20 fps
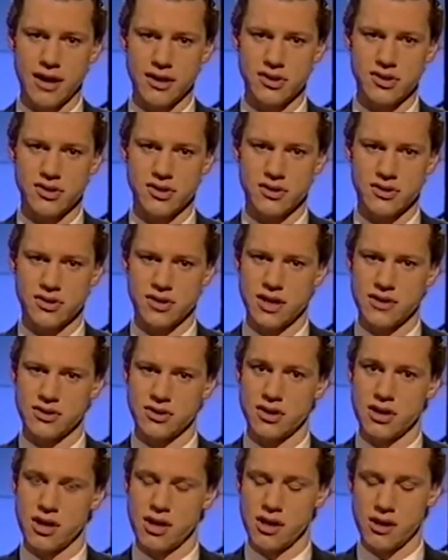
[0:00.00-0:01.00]
guts,
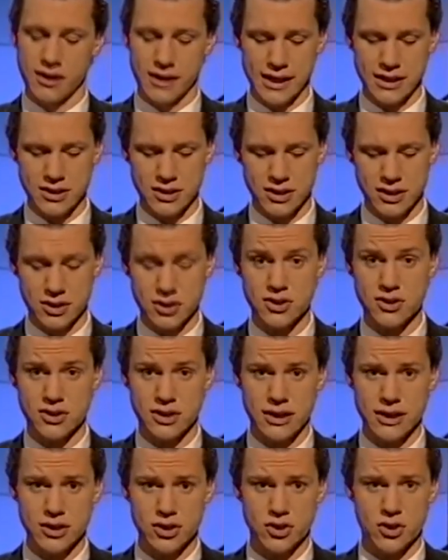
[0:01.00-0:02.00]
says Girl. That's it,
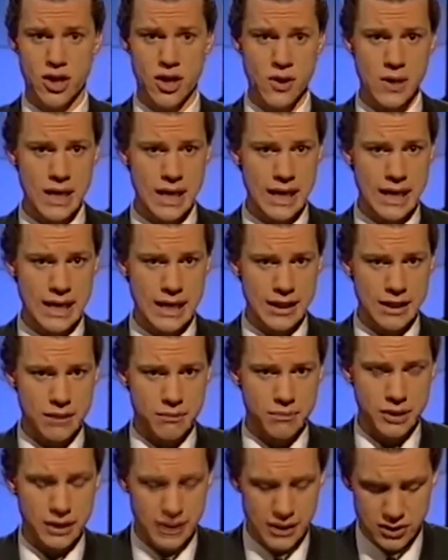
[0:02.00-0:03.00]
just to let you know
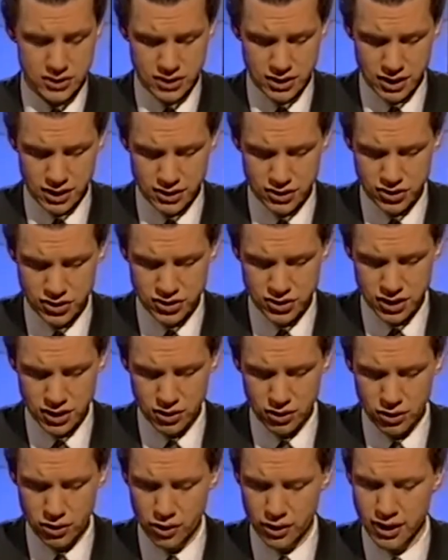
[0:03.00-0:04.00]
that police are
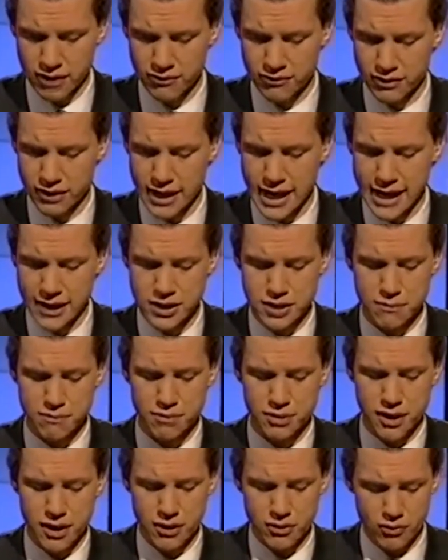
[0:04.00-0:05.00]
still looking for the actor
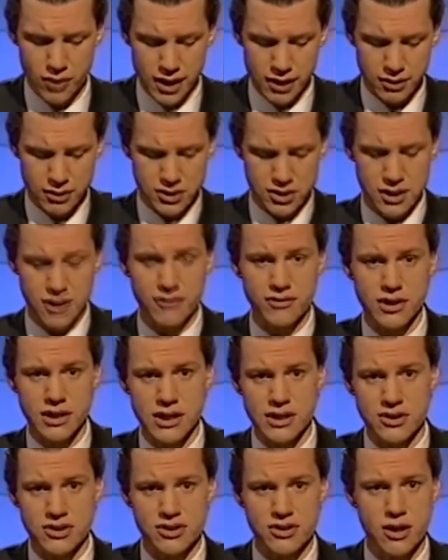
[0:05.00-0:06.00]
Burt Reynolds after
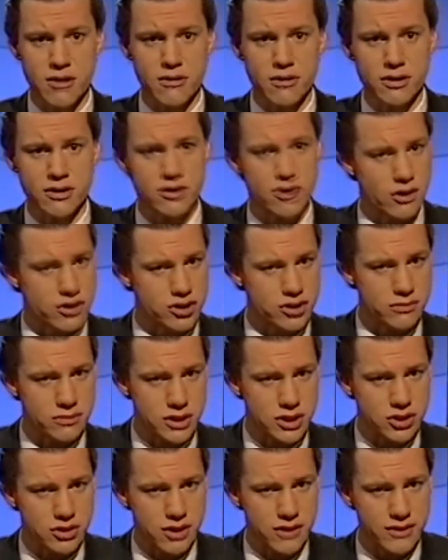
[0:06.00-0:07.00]
he stole a
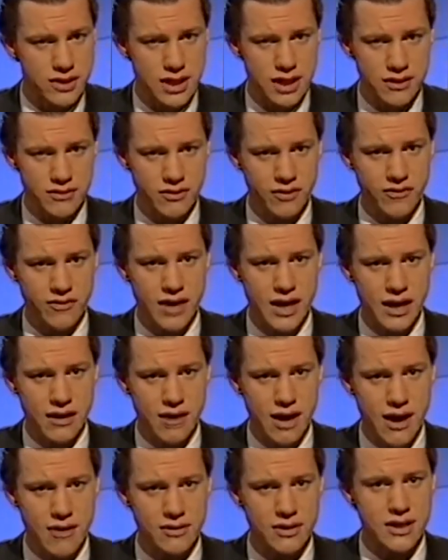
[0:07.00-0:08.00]
Dodgem and drove it out of a
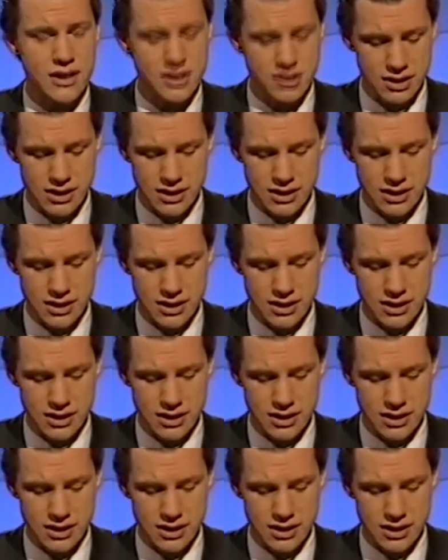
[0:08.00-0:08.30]
fairground in